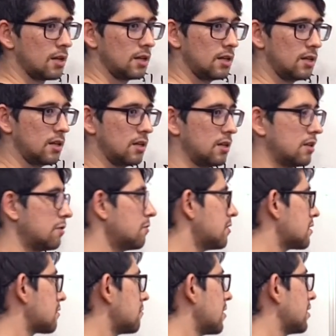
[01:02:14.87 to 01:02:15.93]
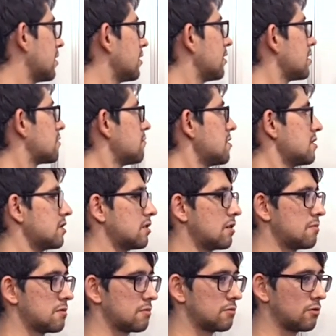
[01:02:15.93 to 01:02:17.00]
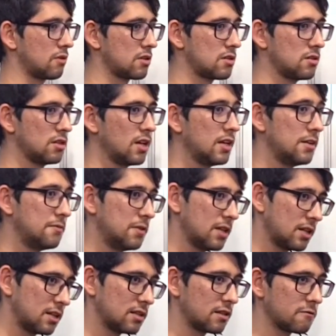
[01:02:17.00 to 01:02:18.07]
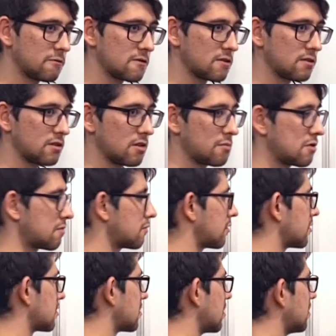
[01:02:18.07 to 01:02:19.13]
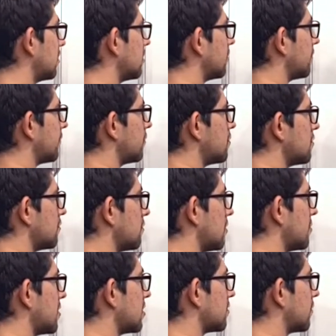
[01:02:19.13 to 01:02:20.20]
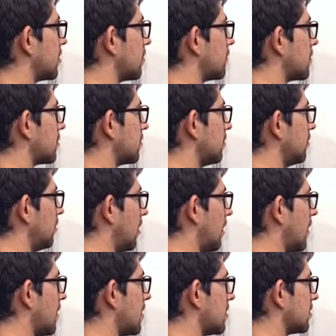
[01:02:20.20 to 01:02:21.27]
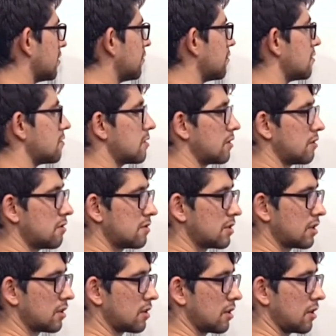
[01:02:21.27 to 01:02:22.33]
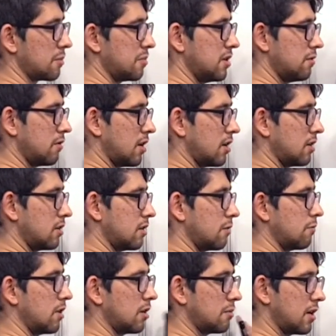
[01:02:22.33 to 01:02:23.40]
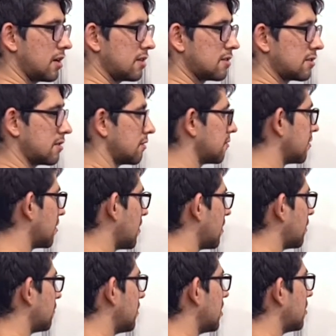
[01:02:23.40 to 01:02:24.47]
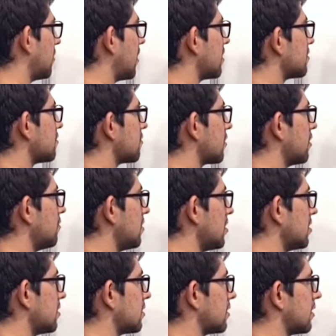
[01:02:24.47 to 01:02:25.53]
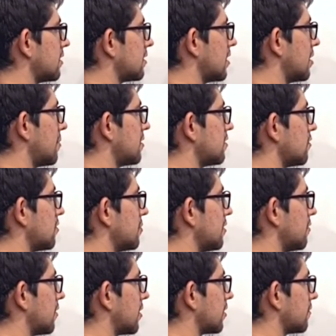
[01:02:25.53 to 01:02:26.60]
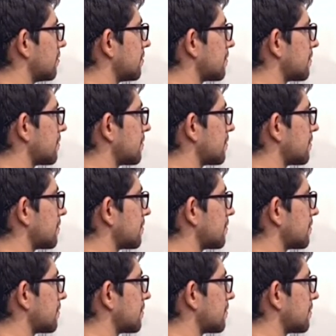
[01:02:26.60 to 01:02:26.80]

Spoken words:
You are creating decreasing geometry progression, infinitely decreasing geometry progression, right? The first term is 1 over 2. So you are using b1, 1 minus q. 1 minus your q is the same as your b1.